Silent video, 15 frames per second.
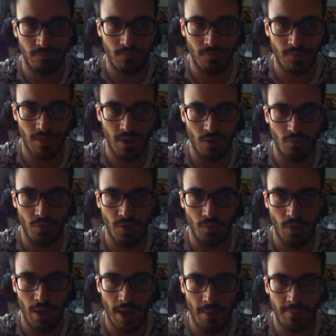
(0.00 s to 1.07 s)
I don't think will
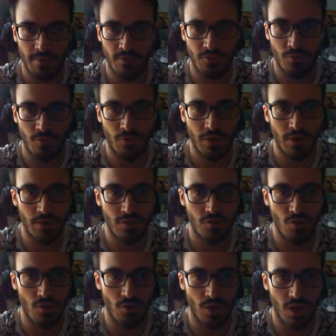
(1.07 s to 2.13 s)
happen. Reveal
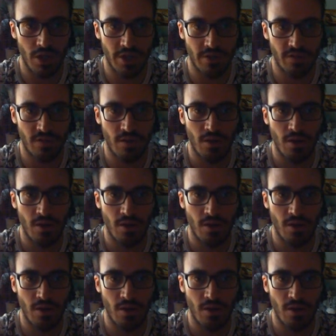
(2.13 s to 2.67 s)
drawn cards,